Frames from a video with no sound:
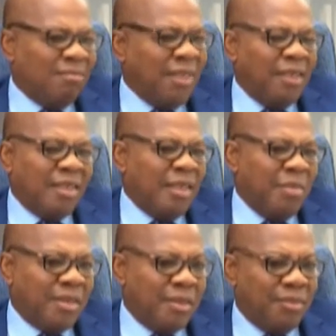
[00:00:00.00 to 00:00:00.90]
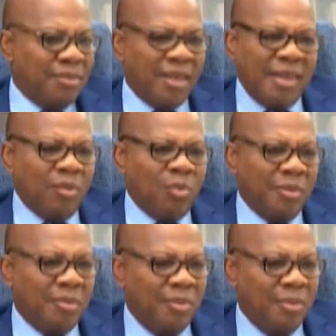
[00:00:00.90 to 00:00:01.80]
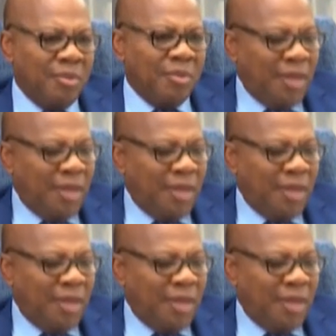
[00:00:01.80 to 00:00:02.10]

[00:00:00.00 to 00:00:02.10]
I don't kid myself. I can't do it.